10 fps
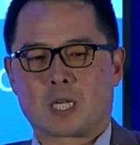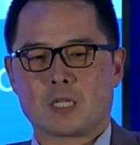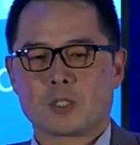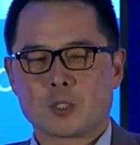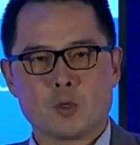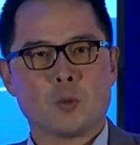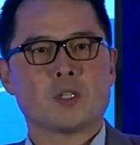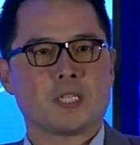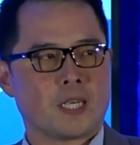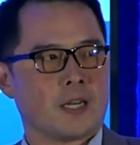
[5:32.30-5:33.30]
consumer
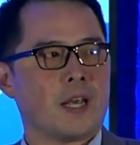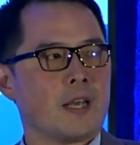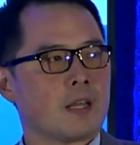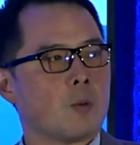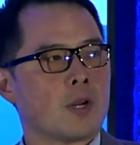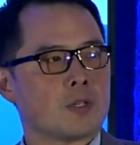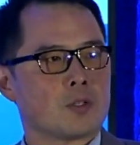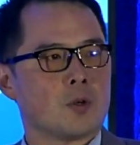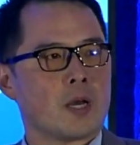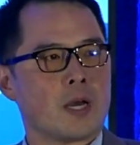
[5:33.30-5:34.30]
DNA that went
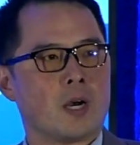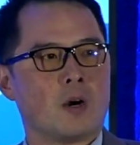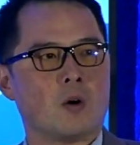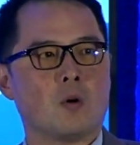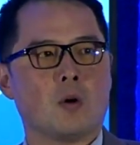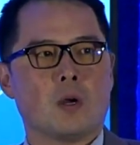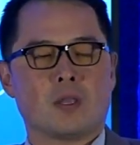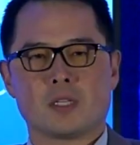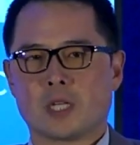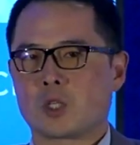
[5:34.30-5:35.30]
into how
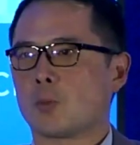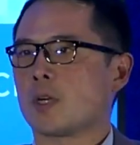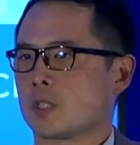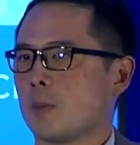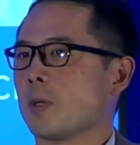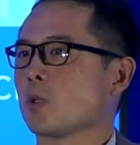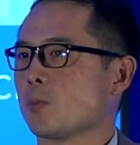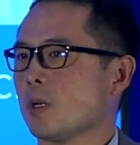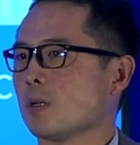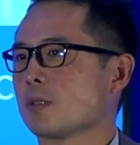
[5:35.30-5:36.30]
this enterprise company was
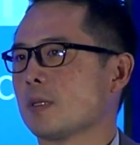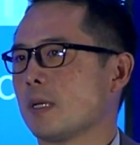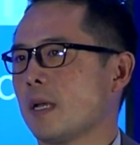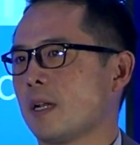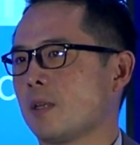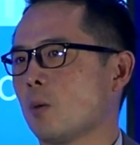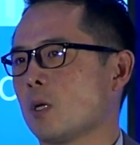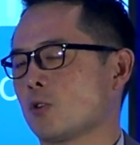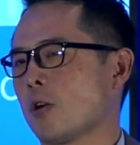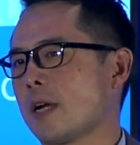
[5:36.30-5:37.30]
built. And I think
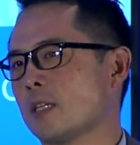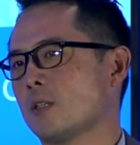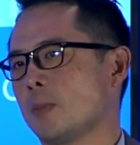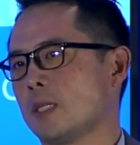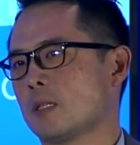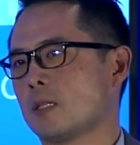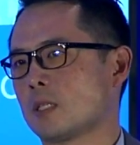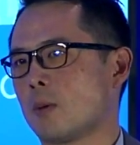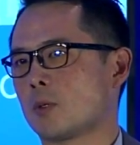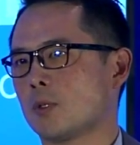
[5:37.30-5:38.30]
what attracted me to
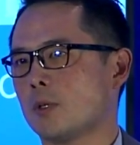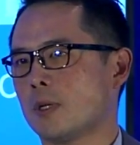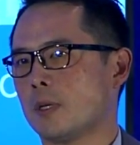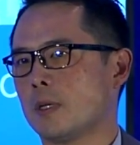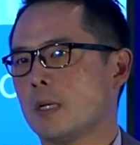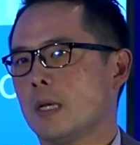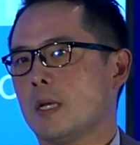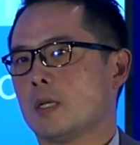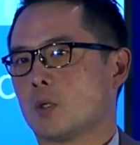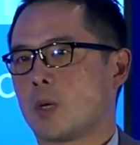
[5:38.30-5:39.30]
this opportunity,
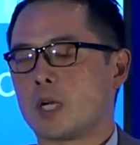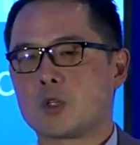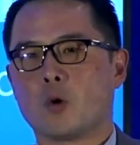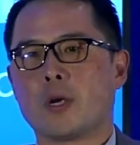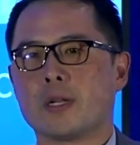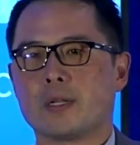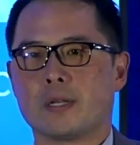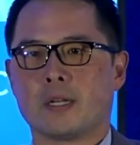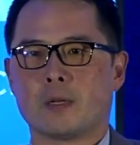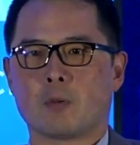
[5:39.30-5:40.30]
so when I
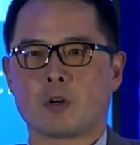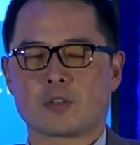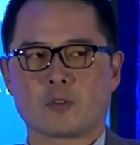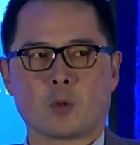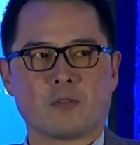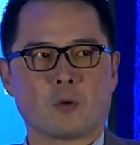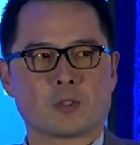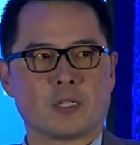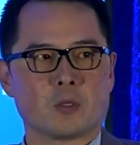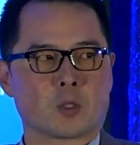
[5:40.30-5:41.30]
joined in March of
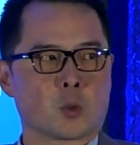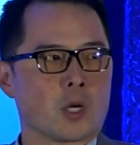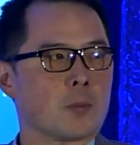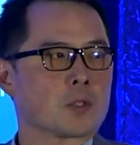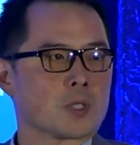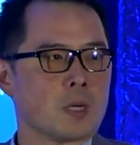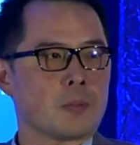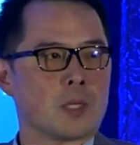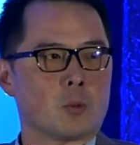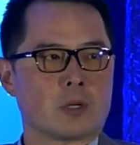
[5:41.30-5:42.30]
2014, it was a 20-person
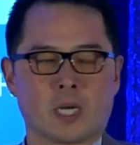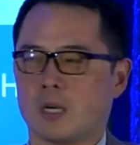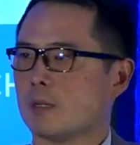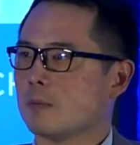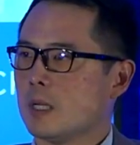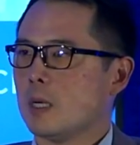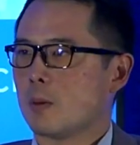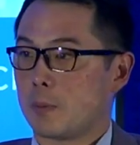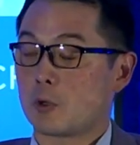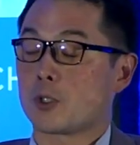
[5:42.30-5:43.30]
company. We're now
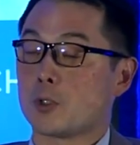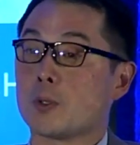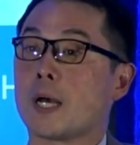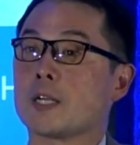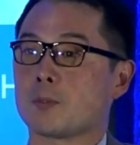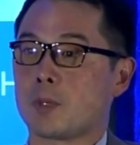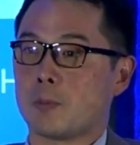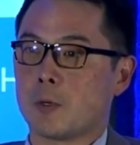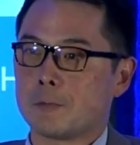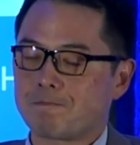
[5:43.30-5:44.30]
approaching 2,000
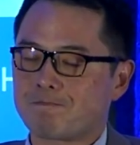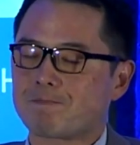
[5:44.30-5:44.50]
people.